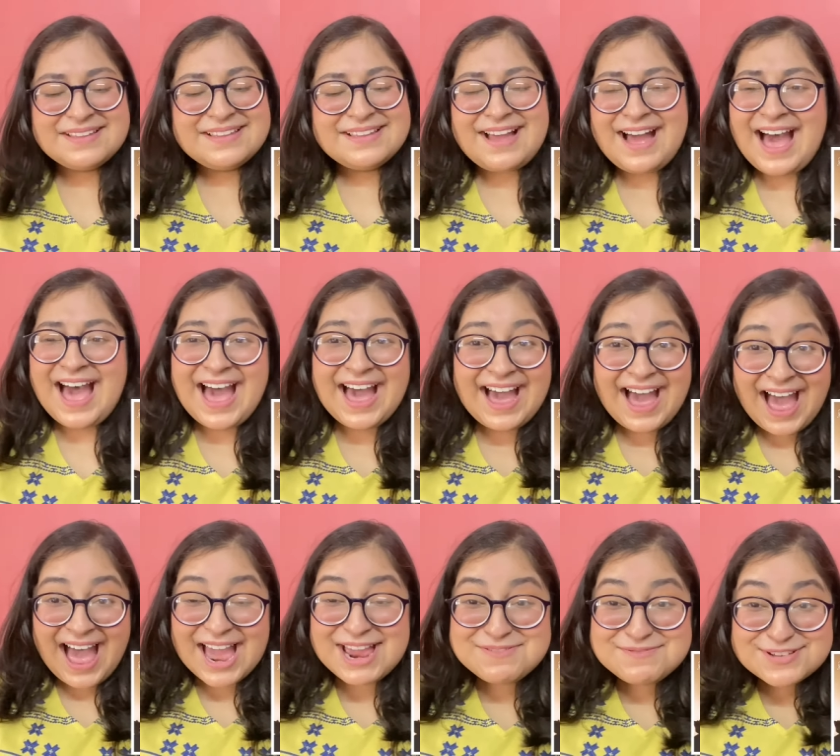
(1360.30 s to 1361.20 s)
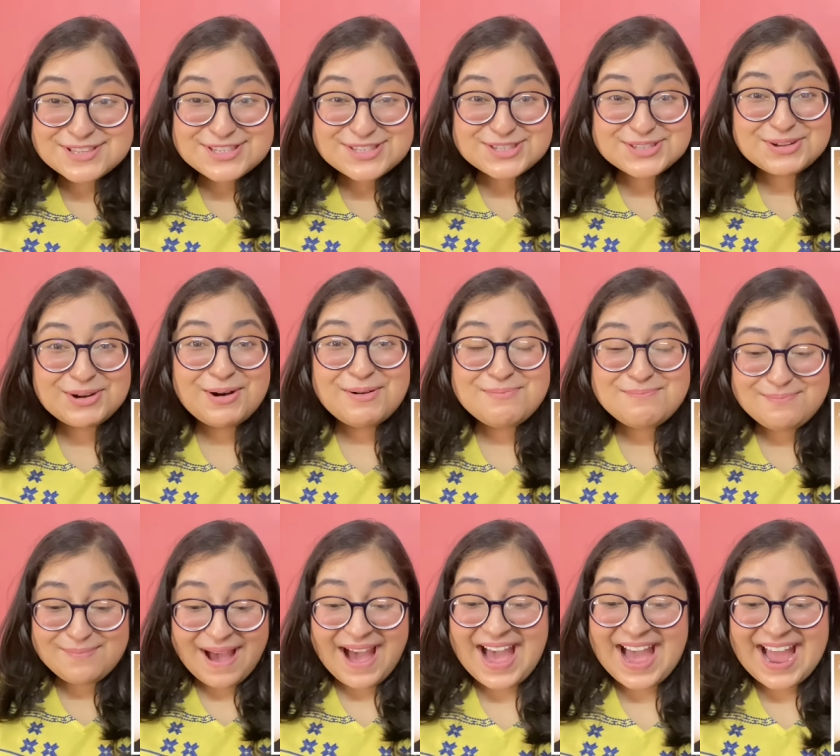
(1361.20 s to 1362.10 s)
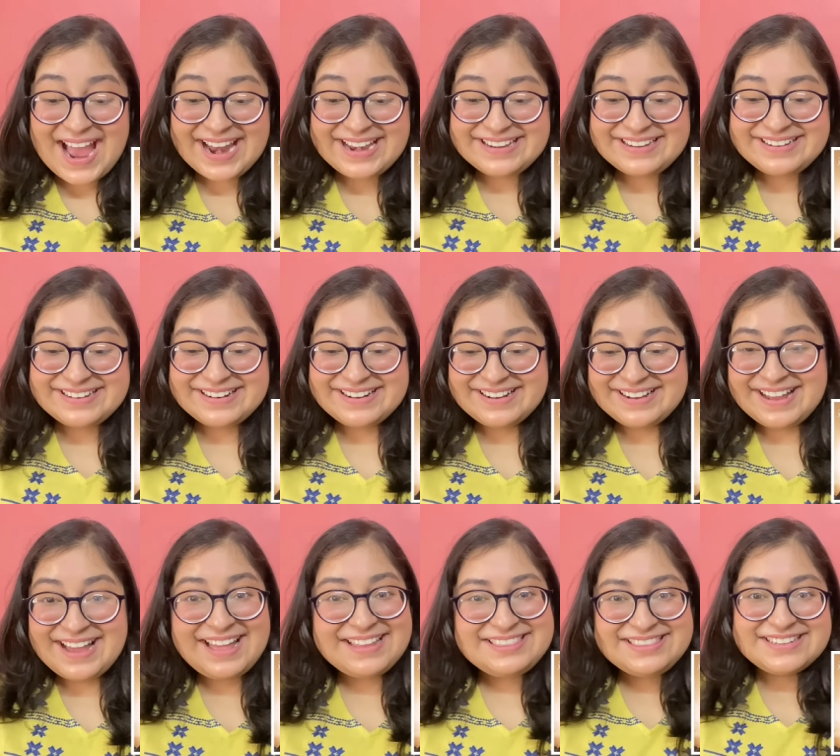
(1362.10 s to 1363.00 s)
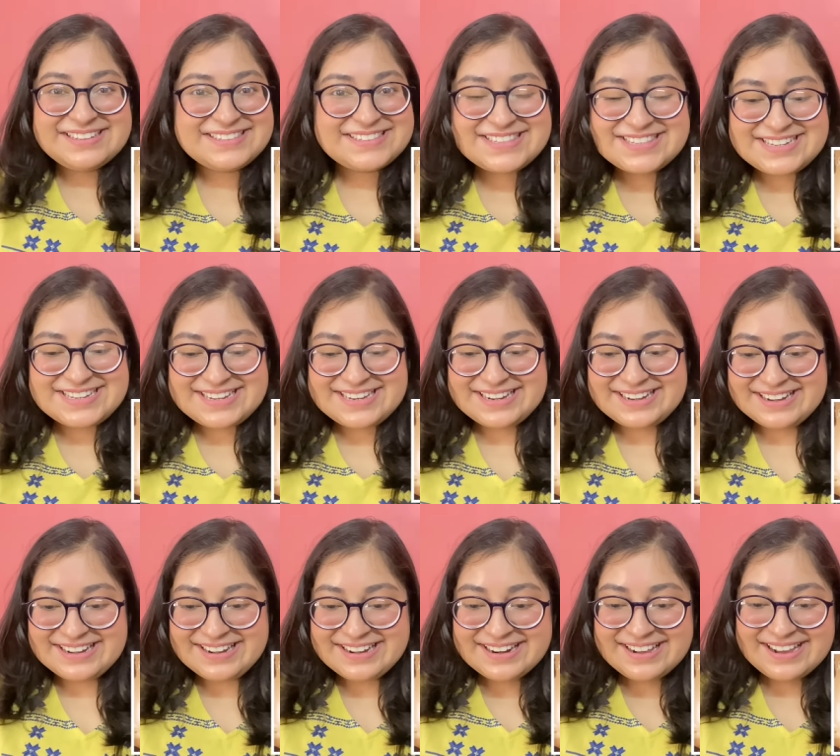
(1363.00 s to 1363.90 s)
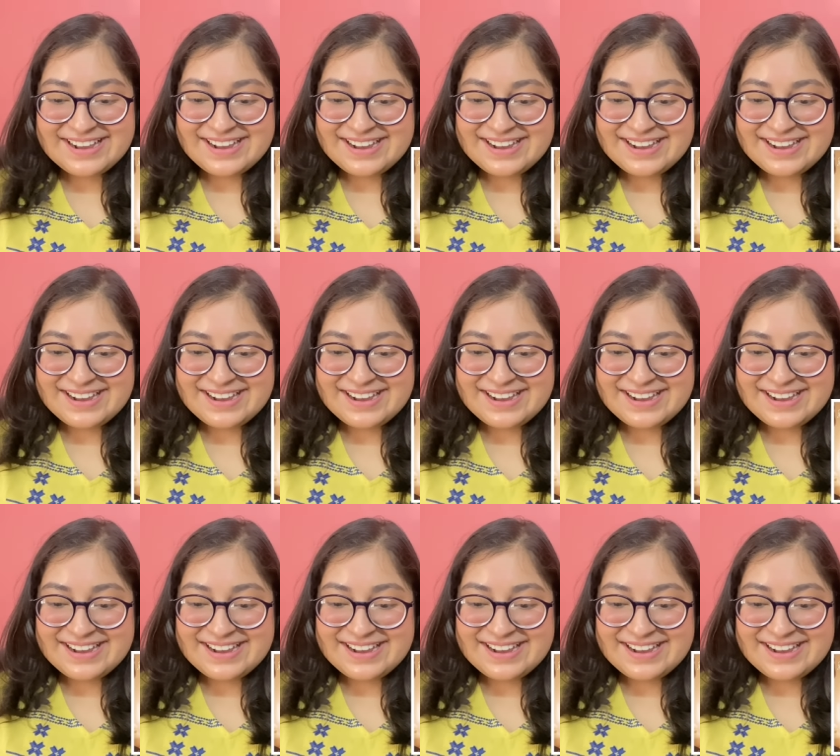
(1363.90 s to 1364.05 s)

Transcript: I, I was so mad at this scene.